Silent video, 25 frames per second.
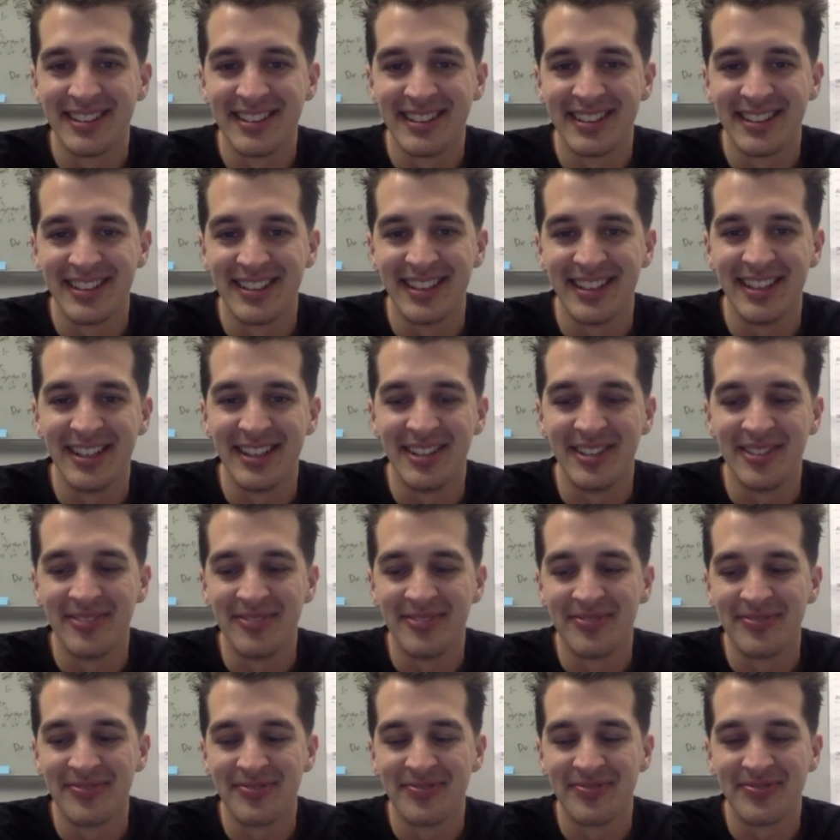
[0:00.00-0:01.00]
Yeah.
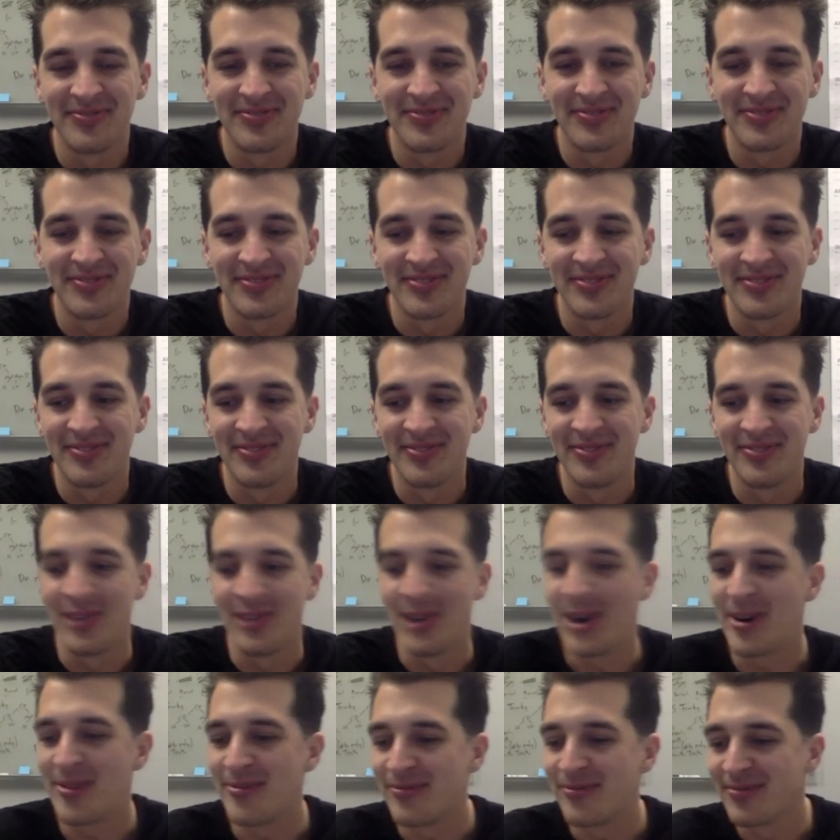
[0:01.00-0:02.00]

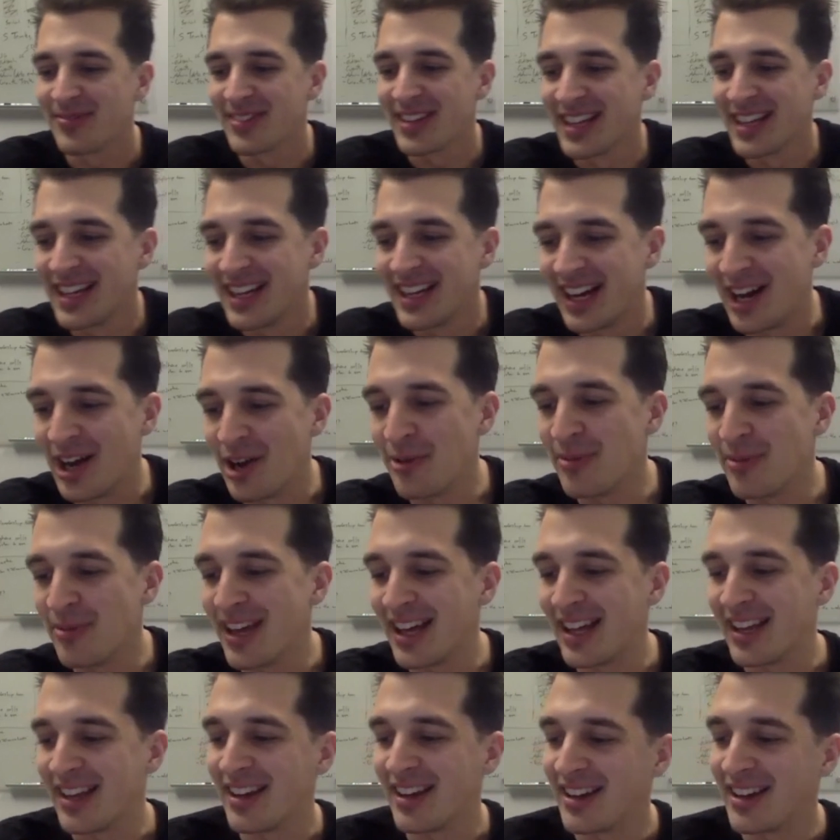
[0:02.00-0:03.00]
Well, I hope
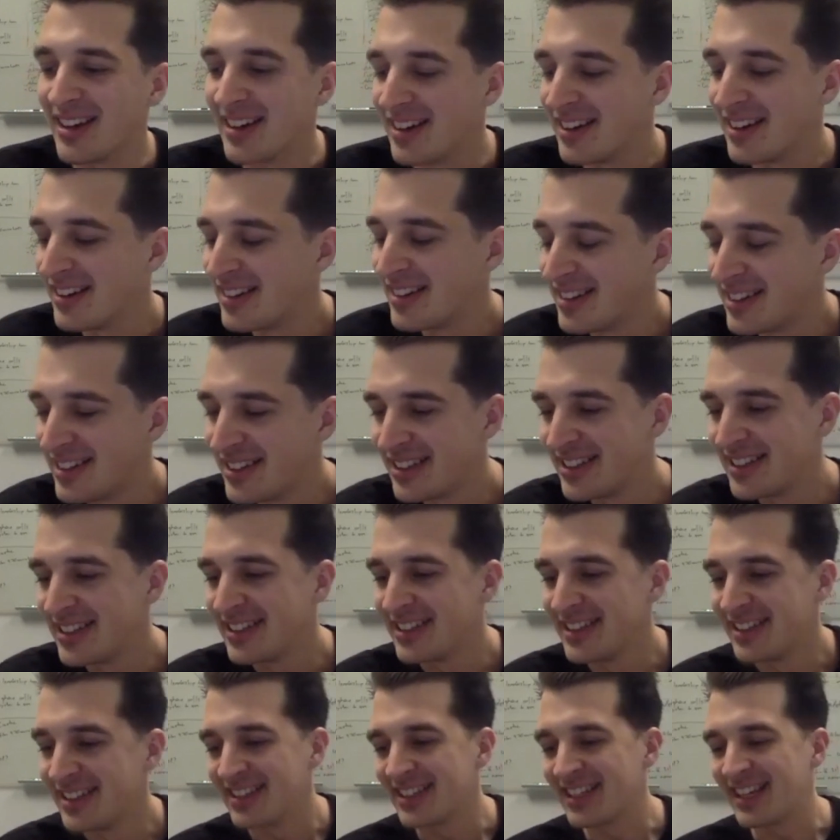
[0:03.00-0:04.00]
that
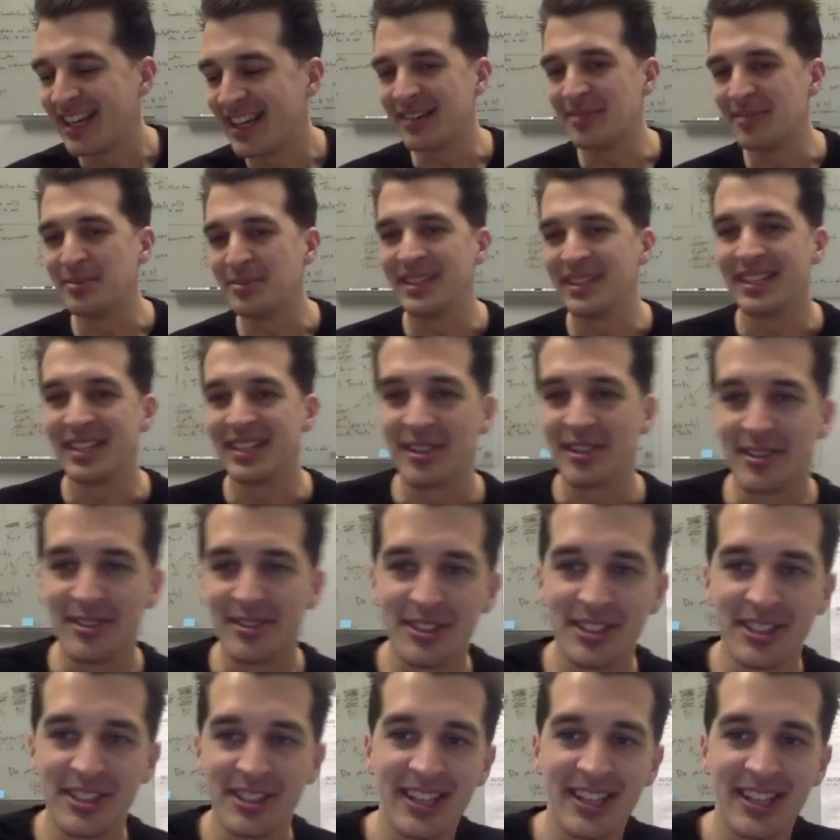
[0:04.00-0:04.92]
can be encouraging.